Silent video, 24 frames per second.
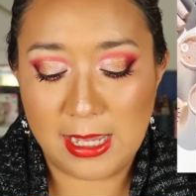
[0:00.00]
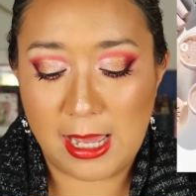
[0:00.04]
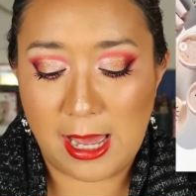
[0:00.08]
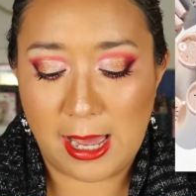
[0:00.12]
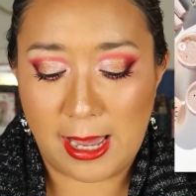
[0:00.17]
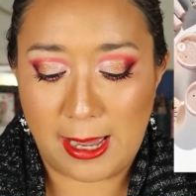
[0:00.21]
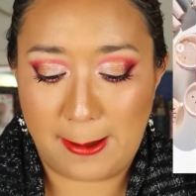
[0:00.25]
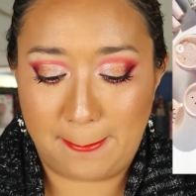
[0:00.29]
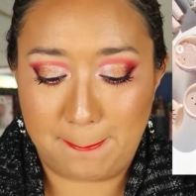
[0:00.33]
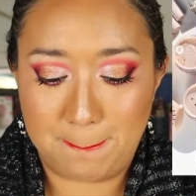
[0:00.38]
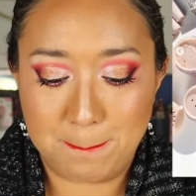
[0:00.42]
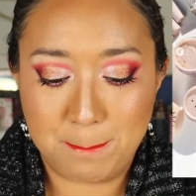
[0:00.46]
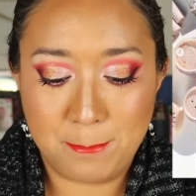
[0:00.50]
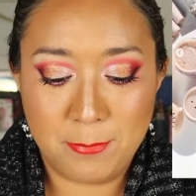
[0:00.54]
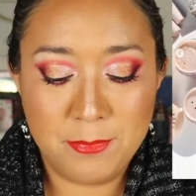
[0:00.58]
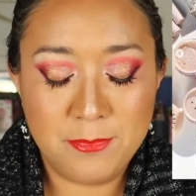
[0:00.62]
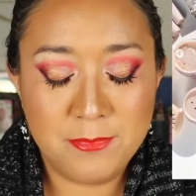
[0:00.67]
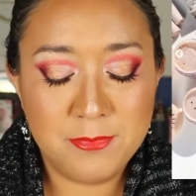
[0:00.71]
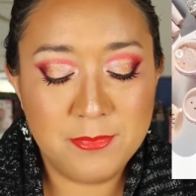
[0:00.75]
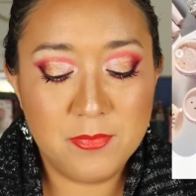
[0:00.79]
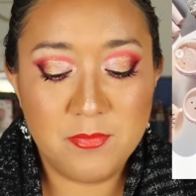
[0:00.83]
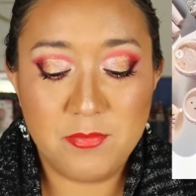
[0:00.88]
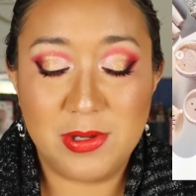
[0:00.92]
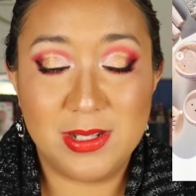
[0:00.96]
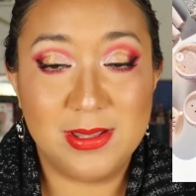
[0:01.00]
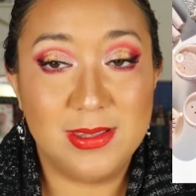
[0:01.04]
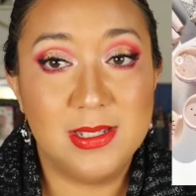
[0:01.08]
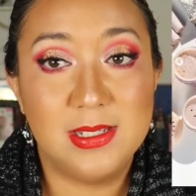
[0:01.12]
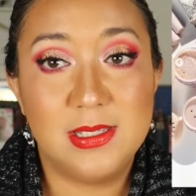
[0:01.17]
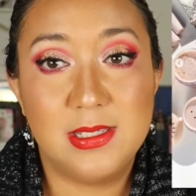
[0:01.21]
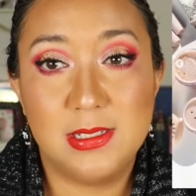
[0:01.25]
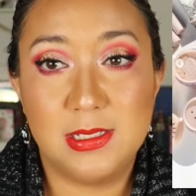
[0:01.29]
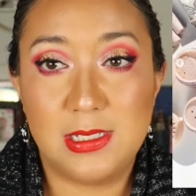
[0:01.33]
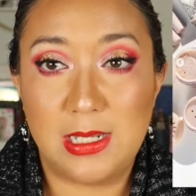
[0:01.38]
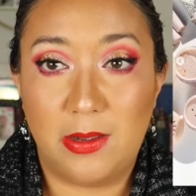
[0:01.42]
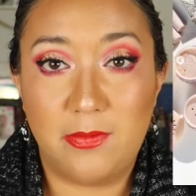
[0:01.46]
Um, But this
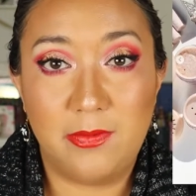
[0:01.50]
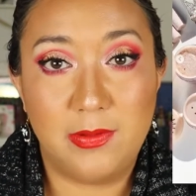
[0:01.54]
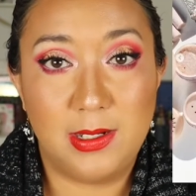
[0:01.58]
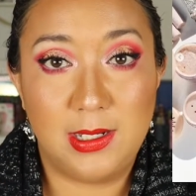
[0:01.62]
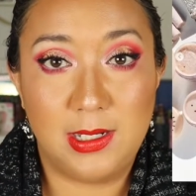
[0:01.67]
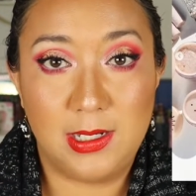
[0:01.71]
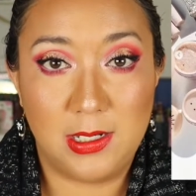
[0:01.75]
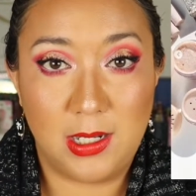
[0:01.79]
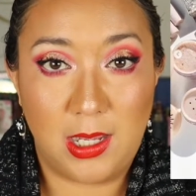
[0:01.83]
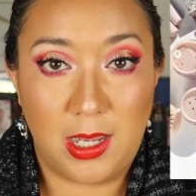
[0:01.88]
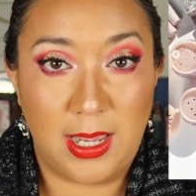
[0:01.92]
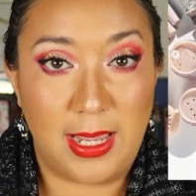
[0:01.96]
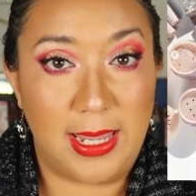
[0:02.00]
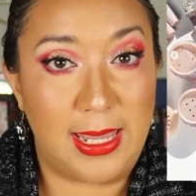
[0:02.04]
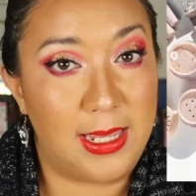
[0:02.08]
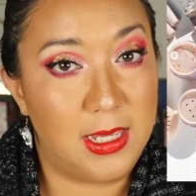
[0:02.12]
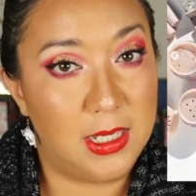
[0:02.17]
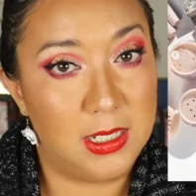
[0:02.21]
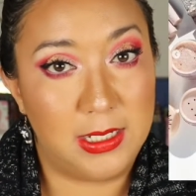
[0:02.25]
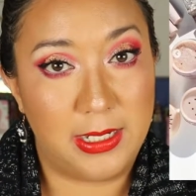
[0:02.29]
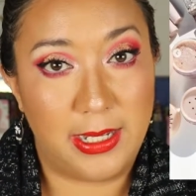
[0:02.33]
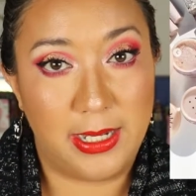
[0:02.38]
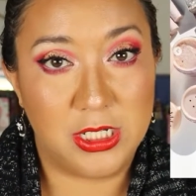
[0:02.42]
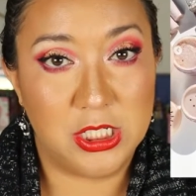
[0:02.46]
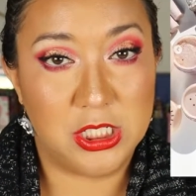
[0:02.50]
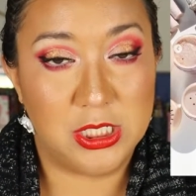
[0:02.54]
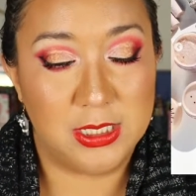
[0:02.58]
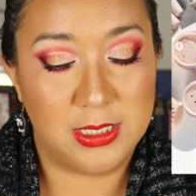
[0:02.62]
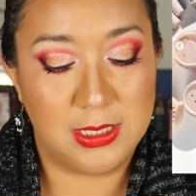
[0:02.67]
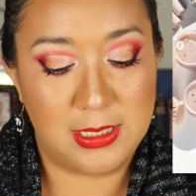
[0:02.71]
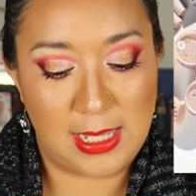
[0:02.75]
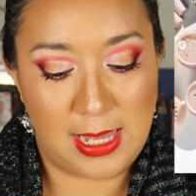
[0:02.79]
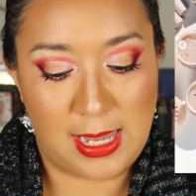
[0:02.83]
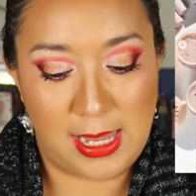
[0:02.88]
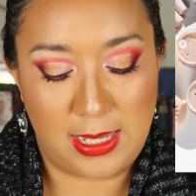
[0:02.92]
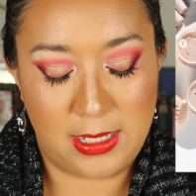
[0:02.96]
is definitely not a collection
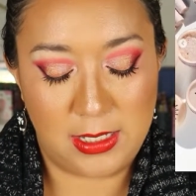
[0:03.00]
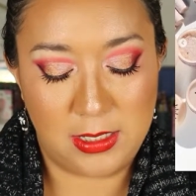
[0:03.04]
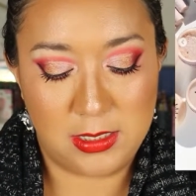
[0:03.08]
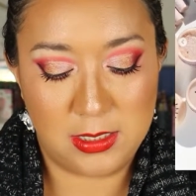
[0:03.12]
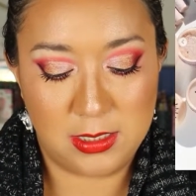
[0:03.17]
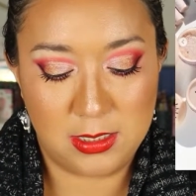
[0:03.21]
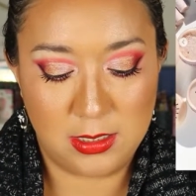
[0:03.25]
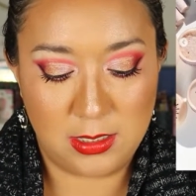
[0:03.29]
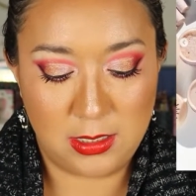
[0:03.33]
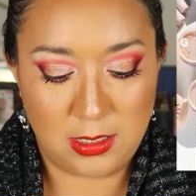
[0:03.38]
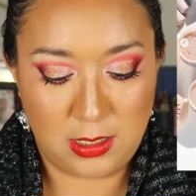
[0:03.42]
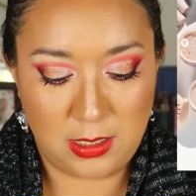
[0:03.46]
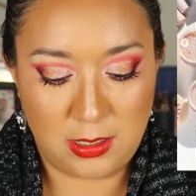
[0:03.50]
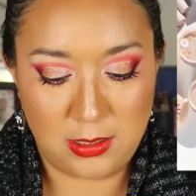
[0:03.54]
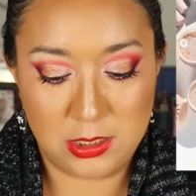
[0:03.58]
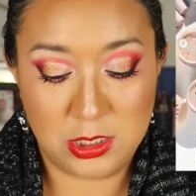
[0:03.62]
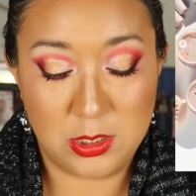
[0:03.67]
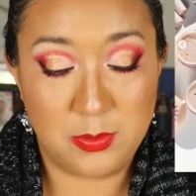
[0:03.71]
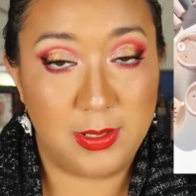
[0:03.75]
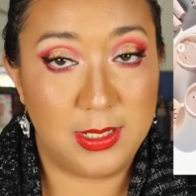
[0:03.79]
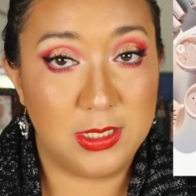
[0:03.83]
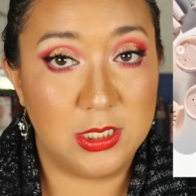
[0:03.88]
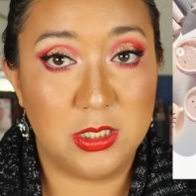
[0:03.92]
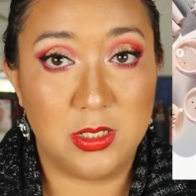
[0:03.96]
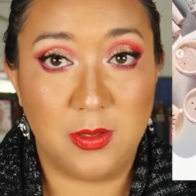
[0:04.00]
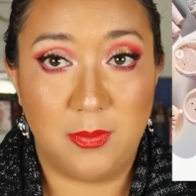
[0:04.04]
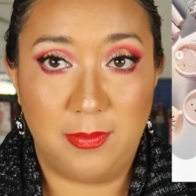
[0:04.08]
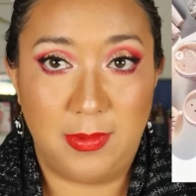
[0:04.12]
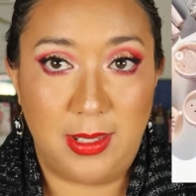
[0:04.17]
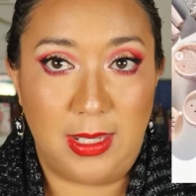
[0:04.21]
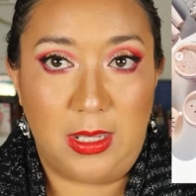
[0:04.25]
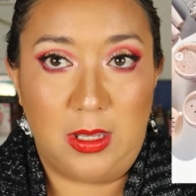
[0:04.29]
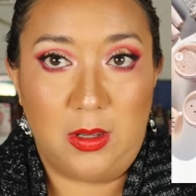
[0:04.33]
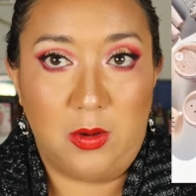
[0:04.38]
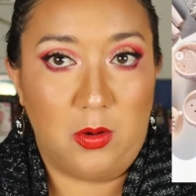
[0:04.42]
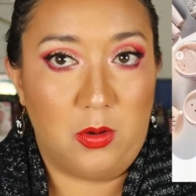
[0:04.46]
that uh, speaks to
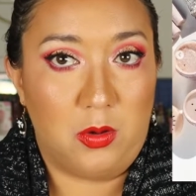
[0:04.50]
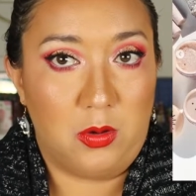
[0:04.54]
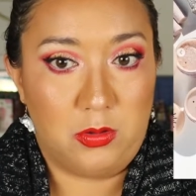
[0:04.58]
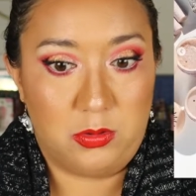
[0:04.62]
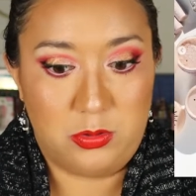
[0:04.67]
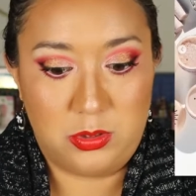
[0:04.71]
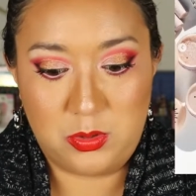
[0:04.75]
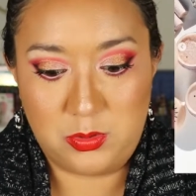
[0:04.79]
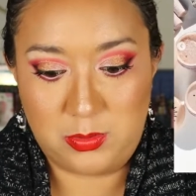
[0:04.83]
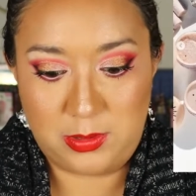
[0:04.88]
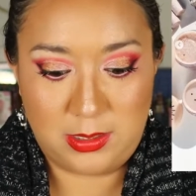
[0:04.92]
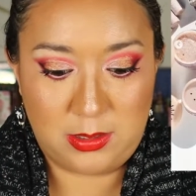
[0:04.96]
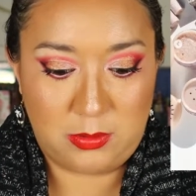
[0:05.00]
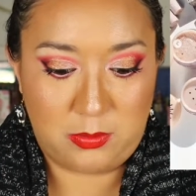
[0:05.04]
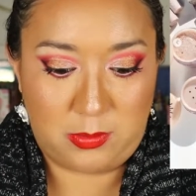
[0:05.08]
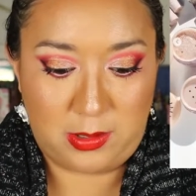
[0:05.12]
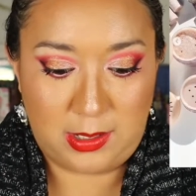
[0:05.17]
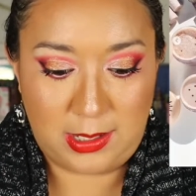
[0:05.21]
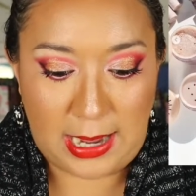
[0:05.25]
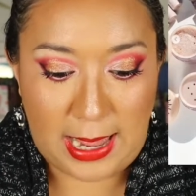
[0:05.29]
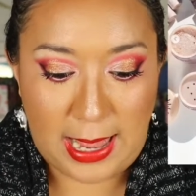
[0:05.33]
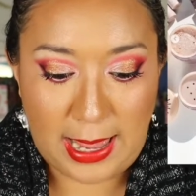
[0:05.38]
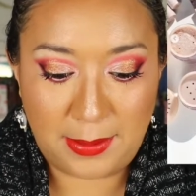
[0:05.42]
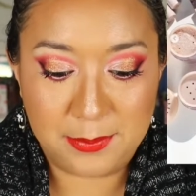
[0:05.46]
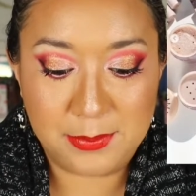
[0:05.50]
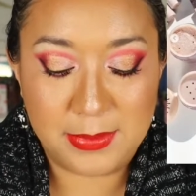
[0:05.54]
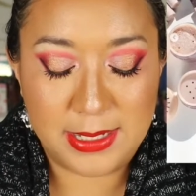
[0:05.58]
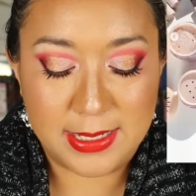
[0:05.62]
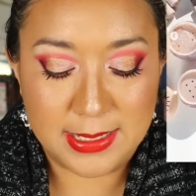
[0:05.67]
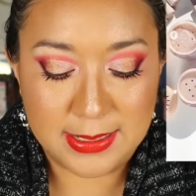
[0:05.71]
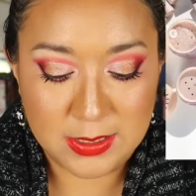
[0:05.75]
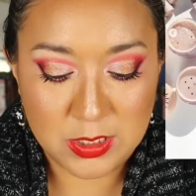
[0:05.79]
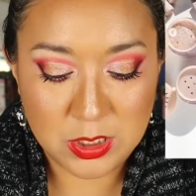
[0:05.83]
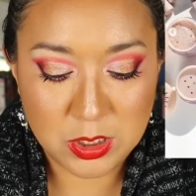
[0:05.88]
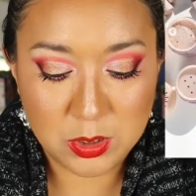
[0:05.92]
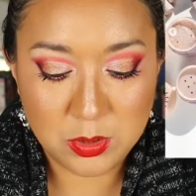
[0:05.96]
me or goes with what I'm
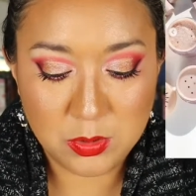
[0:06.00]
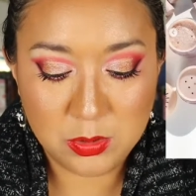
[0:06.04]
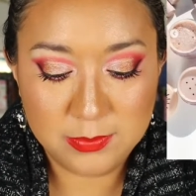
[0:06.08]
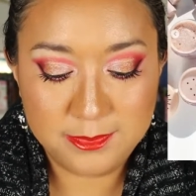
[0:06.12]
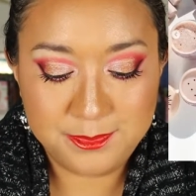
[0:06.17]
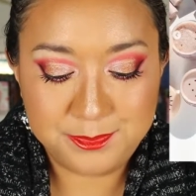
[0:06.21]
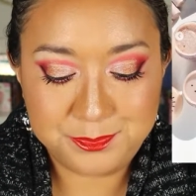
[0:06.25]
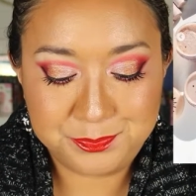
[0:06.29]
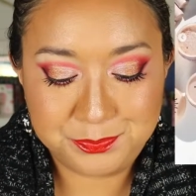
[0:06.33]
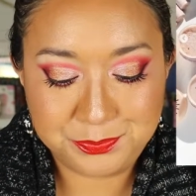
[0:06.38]
into.